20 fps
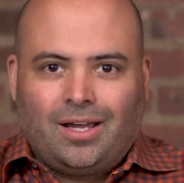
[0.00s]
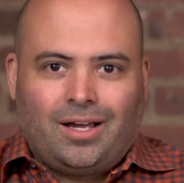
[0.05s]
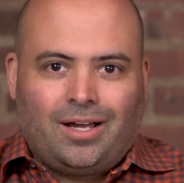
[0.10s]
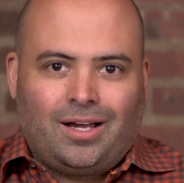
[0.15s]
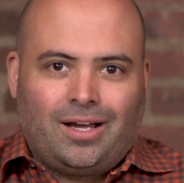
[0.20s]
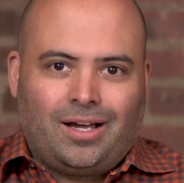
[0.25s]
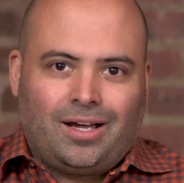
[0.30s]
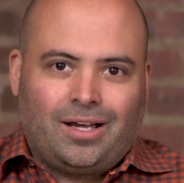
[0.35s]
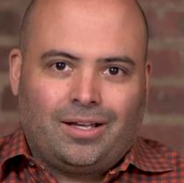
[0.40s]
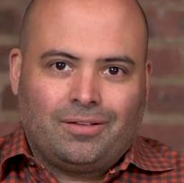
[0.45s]

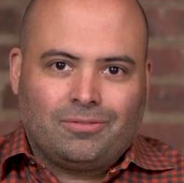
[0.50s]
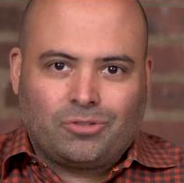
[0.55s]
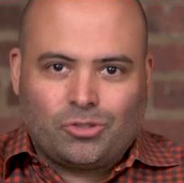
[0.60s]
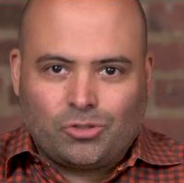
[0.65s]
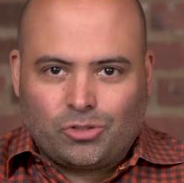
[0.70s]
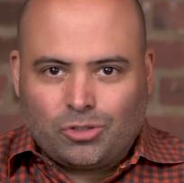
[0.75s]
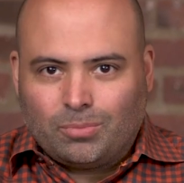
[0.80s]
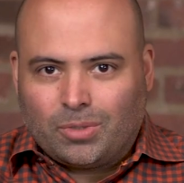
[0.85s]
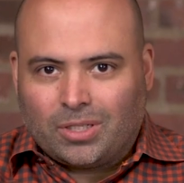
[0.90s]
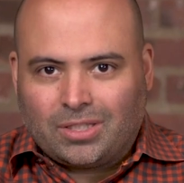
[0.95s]
Uh,
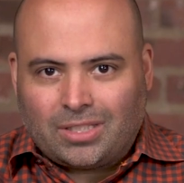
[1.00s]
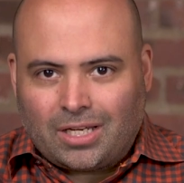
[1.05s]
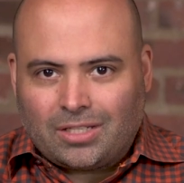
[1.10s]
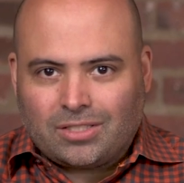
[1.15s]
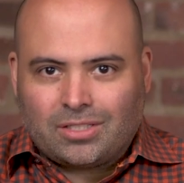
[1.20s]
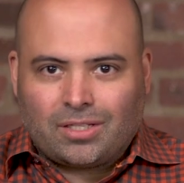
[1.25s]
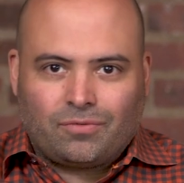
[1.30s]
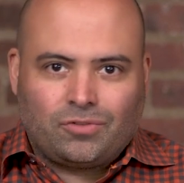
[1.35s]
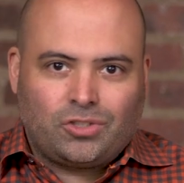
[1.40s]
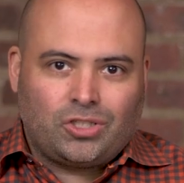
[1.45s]
consumer
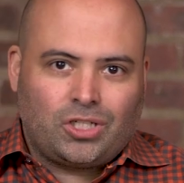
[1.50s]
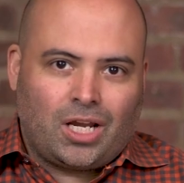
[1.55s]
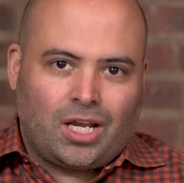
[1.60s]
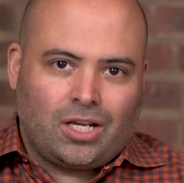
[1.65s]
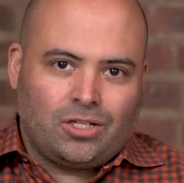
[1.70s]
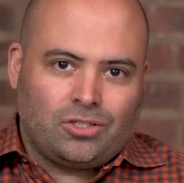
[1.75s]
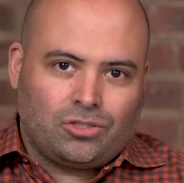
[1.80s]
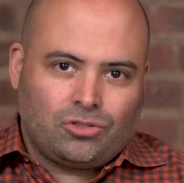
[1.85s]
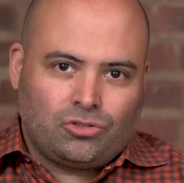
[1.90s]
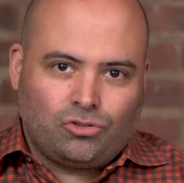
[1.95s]
tastes have
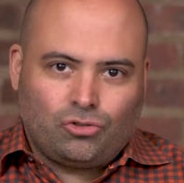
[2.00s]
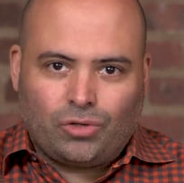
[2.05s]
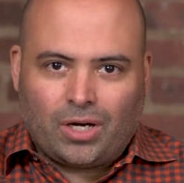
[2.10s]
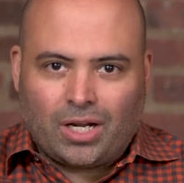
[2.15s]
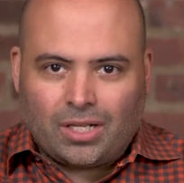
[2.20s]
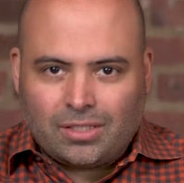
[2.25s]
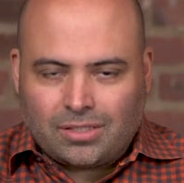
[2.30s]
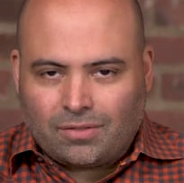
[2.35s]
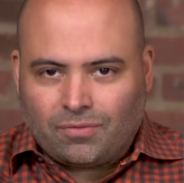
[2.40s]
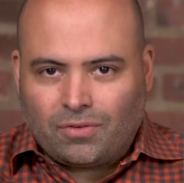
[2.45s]
changed,
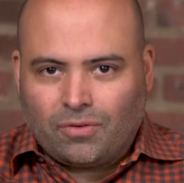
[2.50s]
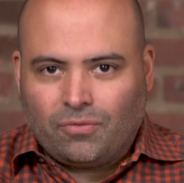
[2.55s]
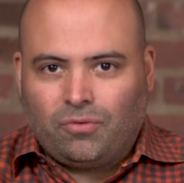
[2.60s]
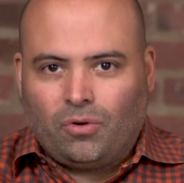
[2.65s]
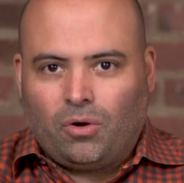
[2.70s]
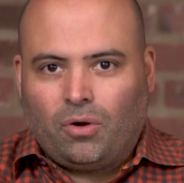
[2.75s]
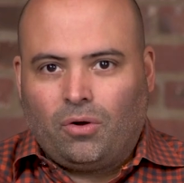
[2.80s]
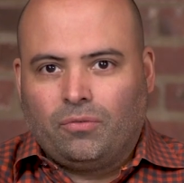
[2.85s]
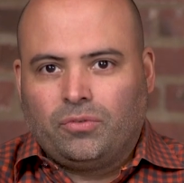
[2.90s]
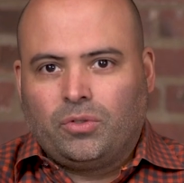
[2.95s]
trends have
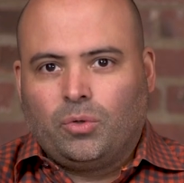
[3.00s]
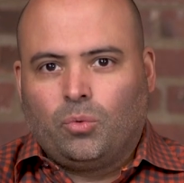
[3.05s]
evolved,